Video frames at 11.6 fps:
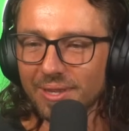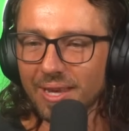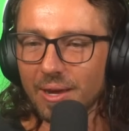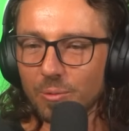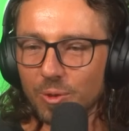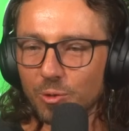
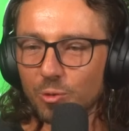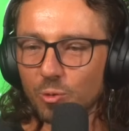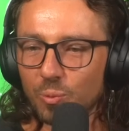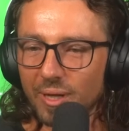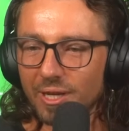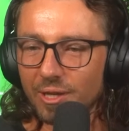they will
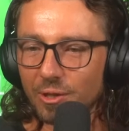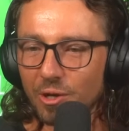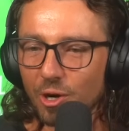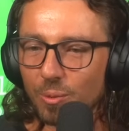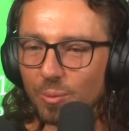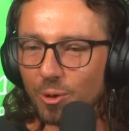be
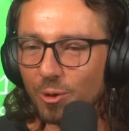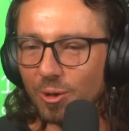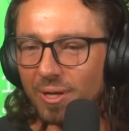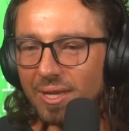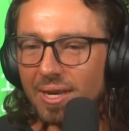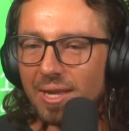no more.